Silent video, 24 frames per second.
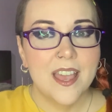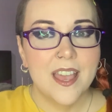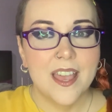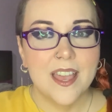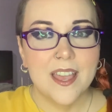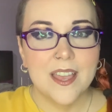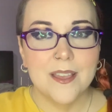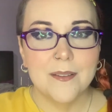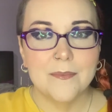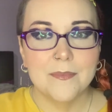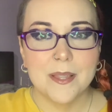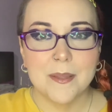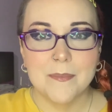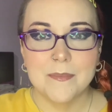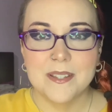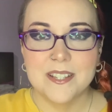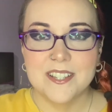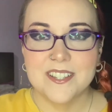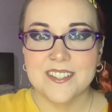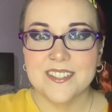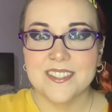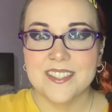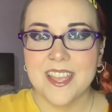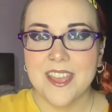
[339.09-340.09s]
Let me
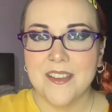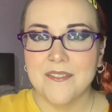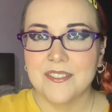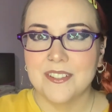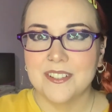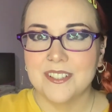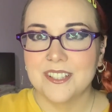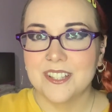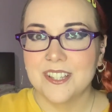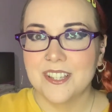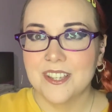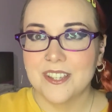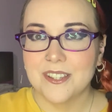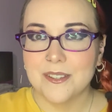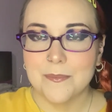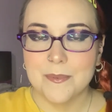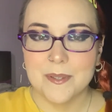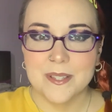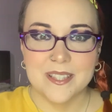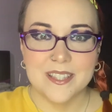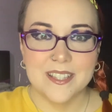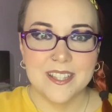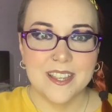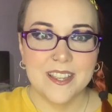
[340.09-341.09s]
just have a look.
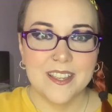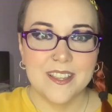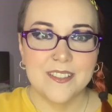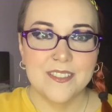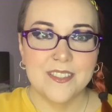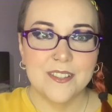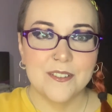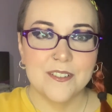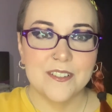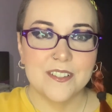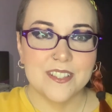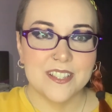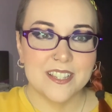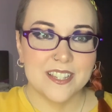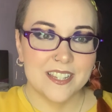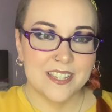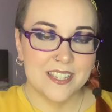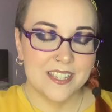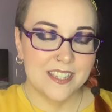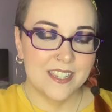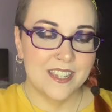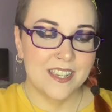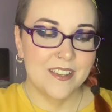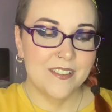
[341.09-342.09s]
But there is a
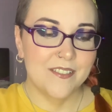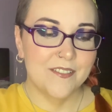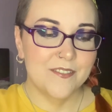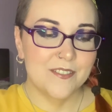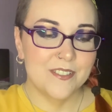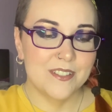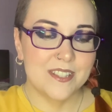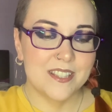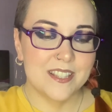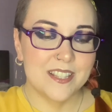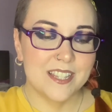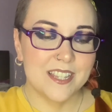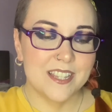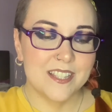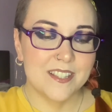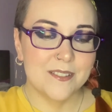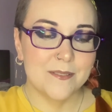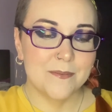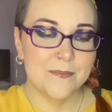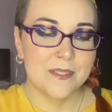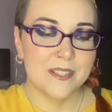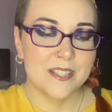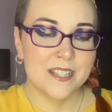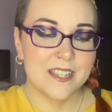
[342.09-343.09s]

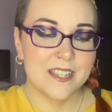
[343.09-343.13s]
schism